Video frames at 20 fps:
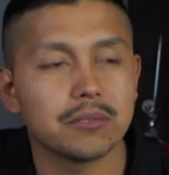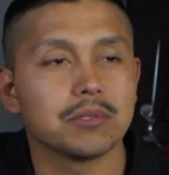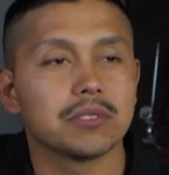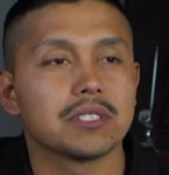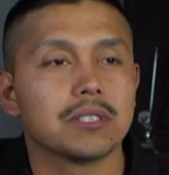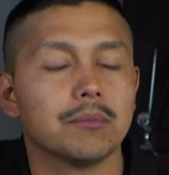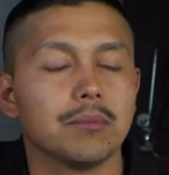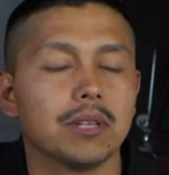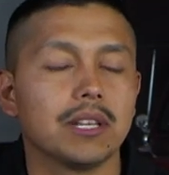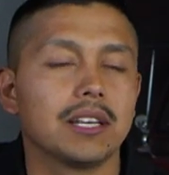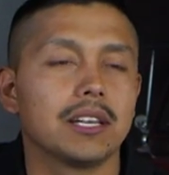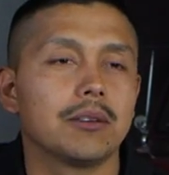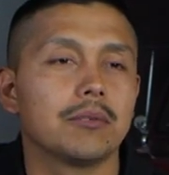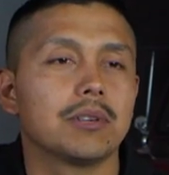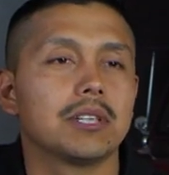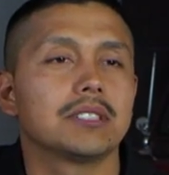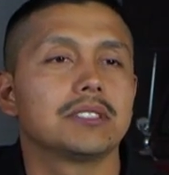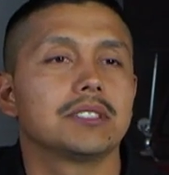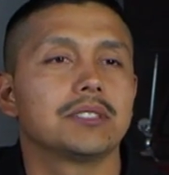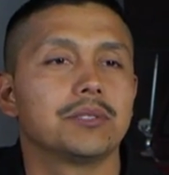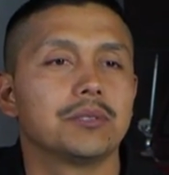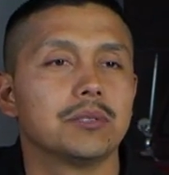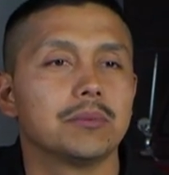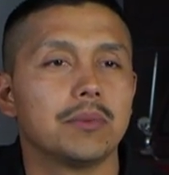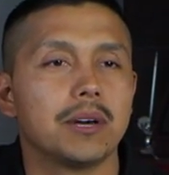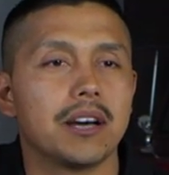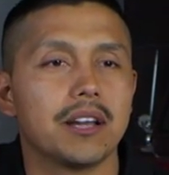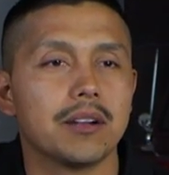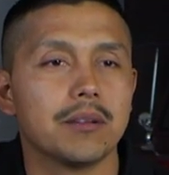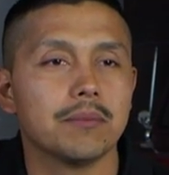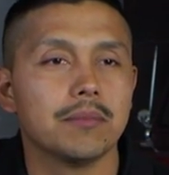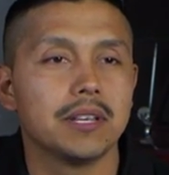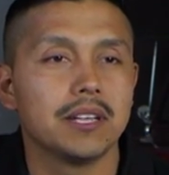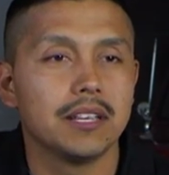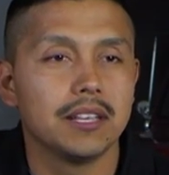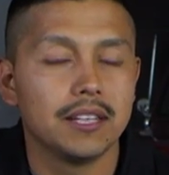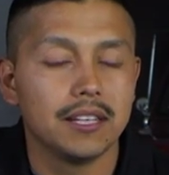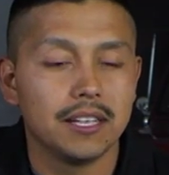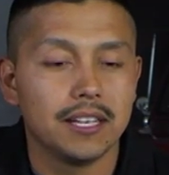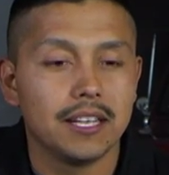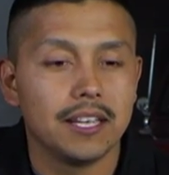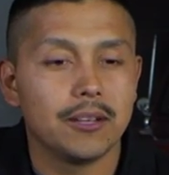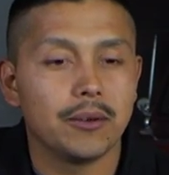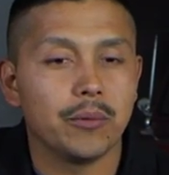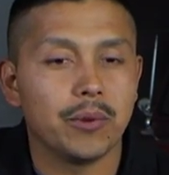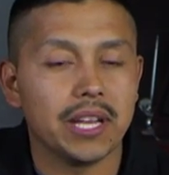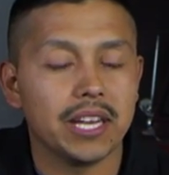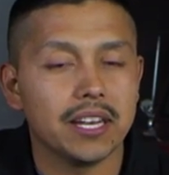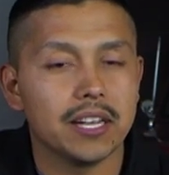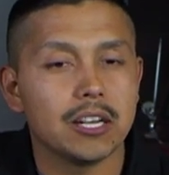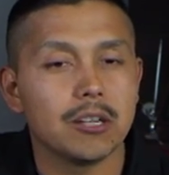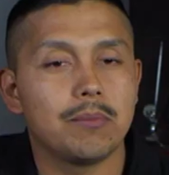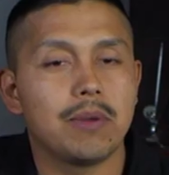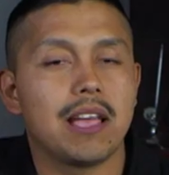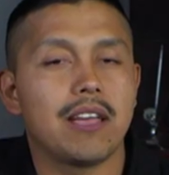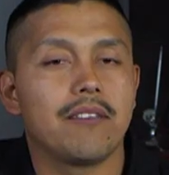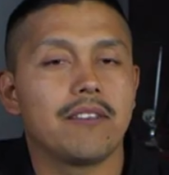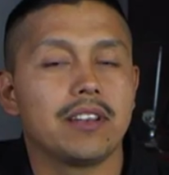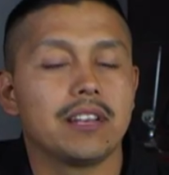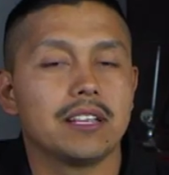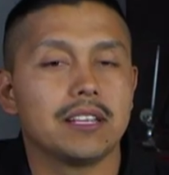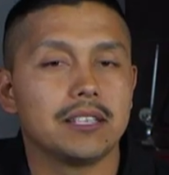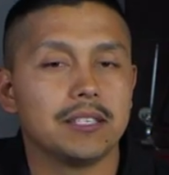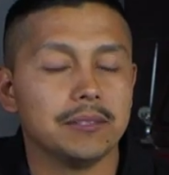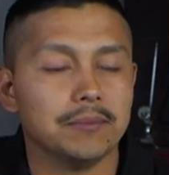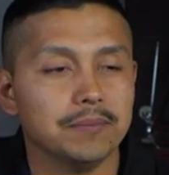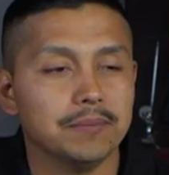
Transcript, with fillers: was completely rusted through the bottom. We ended up having to,